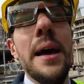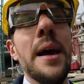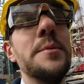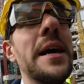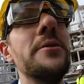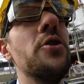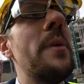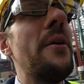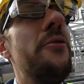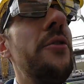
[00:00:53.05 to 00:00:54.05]
comes out to
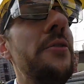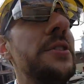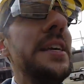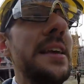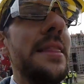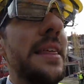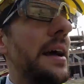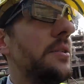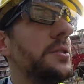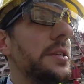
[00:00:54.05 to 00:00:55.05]
about
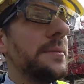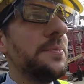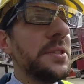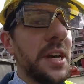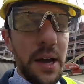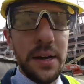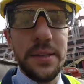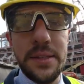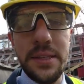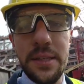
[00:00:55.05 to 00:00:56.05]
15,000
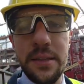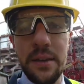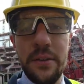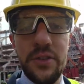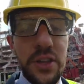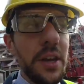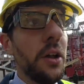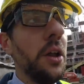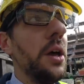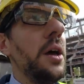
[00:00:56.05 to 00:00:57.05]
tons of
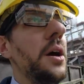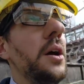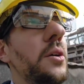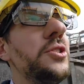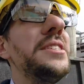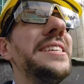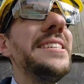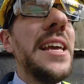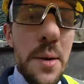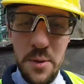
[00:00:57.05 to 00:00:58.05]
steel, which is the
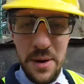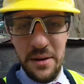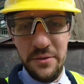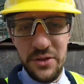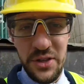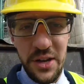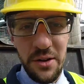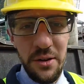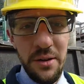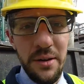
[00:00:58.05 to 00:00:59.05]
same amount of
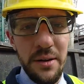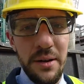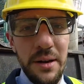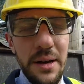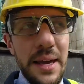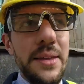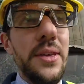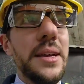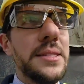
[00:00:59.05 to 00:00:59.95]
steel in the